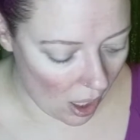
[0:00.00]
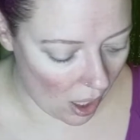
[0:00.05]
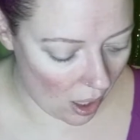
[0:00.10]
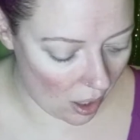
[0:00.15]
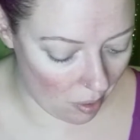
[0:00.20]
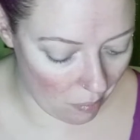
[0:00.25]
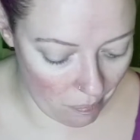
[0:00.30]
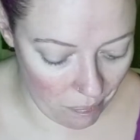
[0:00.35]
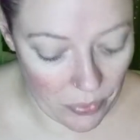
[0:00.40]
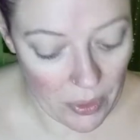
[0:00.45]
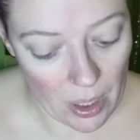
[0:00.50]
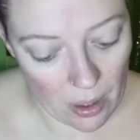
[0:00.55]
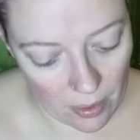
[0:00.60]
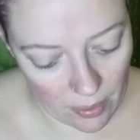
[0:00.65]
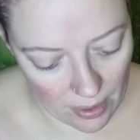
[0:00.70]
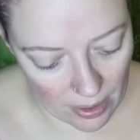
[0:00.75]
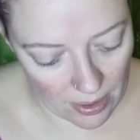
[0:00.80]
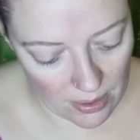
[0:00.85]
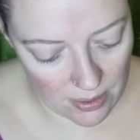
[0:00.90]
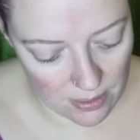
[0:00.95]

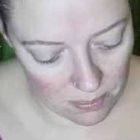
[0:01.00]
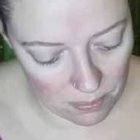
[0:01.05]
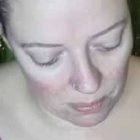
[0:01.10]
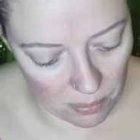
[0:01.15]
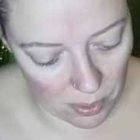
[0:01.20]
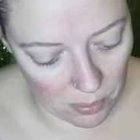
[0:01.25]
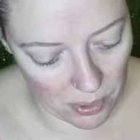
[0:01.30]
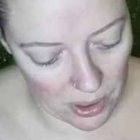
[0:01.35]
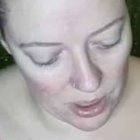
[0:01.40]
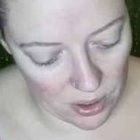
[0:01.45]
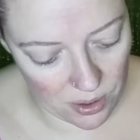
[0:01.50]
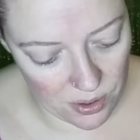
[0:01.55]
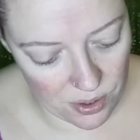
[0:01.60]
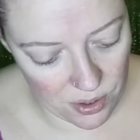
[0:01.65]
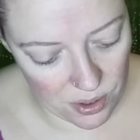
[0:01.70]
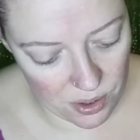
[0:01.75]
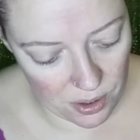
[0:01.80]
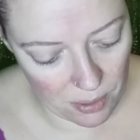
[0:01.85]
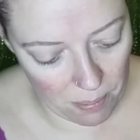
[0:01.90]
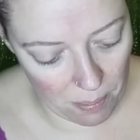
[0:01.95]
as what we
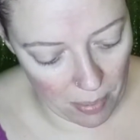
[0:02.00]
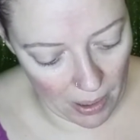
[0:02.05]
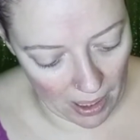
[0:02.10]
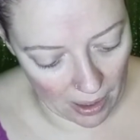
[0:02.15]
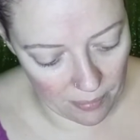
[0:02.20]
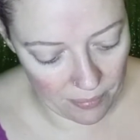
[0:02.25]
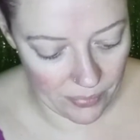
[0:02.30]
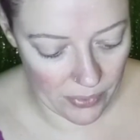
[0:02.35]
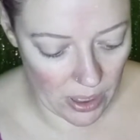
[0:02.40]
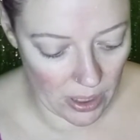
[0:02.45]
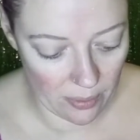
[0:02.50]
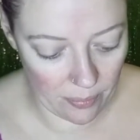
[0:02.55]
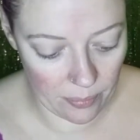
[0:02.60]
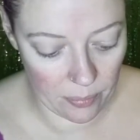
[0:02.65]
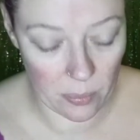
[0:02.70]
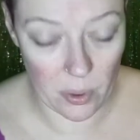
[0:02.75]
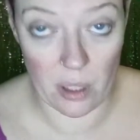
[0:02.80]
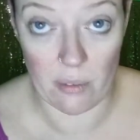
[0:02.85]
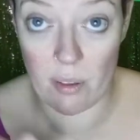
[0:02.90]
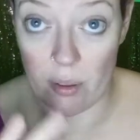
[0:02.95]
used to, but yeah,
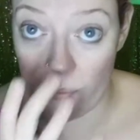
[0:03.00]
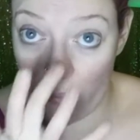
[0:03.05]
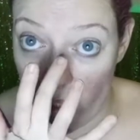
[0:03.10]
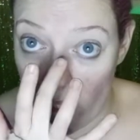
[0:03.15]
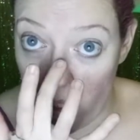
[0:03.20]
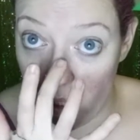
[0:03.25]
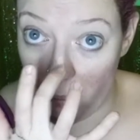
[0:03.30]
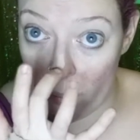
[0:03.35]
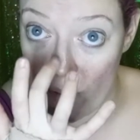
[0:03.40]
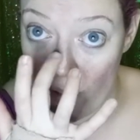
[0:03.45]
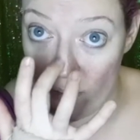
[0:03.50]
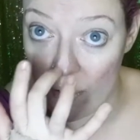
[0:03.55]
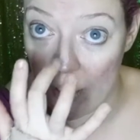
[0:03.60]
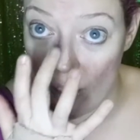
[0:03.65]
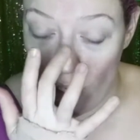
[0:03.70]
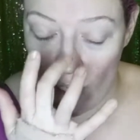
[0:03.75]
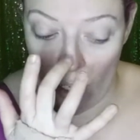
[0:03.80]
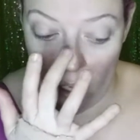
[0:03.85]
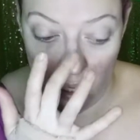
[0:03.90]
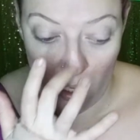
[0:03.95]
whatever, it happens.
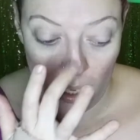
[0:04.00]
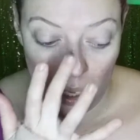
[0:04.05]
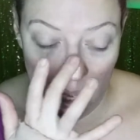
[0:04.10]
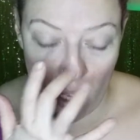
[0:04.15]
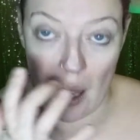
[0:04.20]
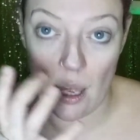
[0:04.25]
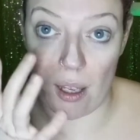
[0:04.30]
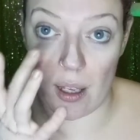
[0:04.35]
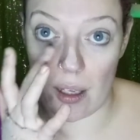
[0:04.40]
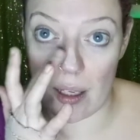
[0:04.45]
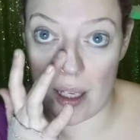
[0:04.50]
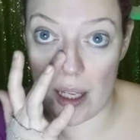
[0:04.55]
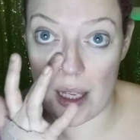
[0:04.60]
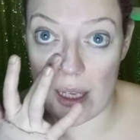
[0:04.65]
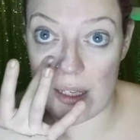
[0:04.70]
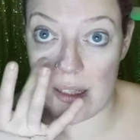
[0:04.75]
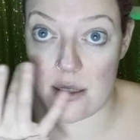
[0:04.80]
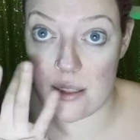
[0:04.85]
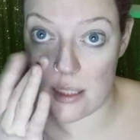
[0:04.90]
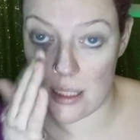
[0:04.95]

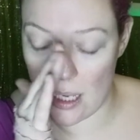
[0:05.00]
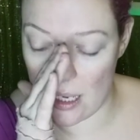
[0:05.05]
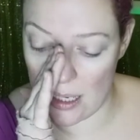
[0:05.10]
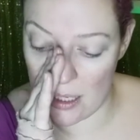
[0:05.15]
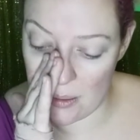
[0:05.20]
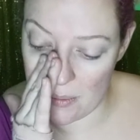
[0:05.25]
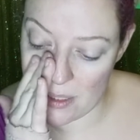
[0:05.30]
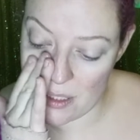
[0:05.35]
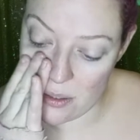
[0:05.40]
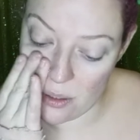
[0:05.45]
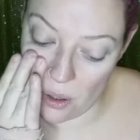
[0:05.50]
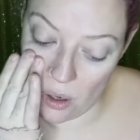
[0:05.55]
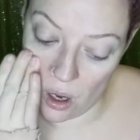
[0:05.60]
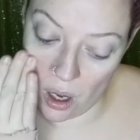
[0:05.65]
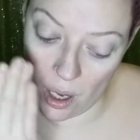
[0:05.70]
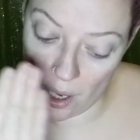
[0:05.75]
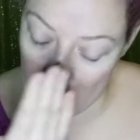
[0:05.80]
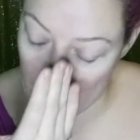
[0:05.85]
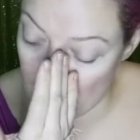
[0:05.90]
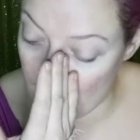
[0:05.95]
And yeah, anyway, so
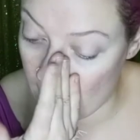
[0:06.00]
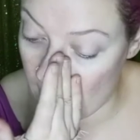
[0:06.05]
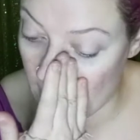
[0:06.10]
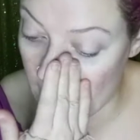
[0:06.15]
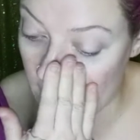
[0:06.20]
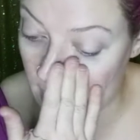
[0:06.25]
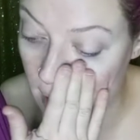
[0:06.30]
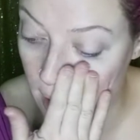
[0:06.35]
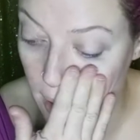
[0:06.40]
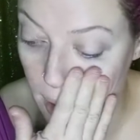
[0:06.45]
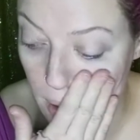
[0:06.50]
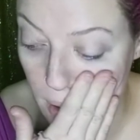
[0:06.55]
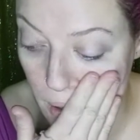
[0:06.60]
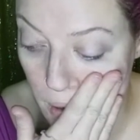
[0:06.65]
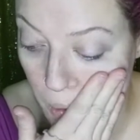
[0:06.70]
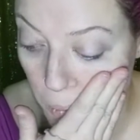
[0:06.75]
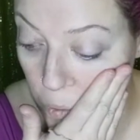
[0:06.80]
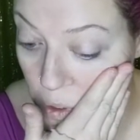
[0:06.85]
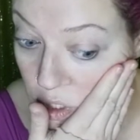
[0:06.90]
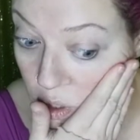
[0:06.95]
I
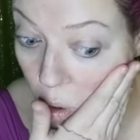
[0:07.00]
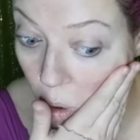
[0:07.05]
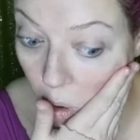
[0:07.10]
was